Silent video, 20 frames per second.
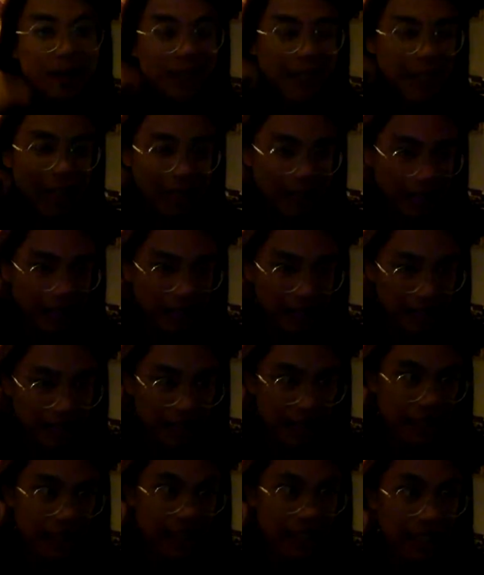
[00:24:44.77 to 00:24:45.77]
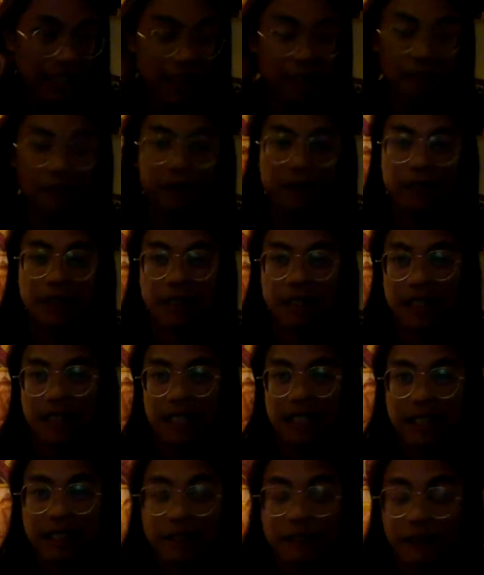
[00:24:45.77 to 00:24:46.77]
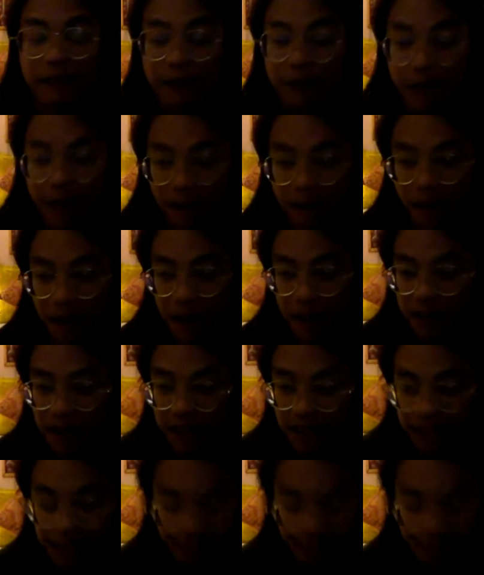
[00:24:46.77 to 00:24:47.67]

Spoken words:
Like if you, how I feel like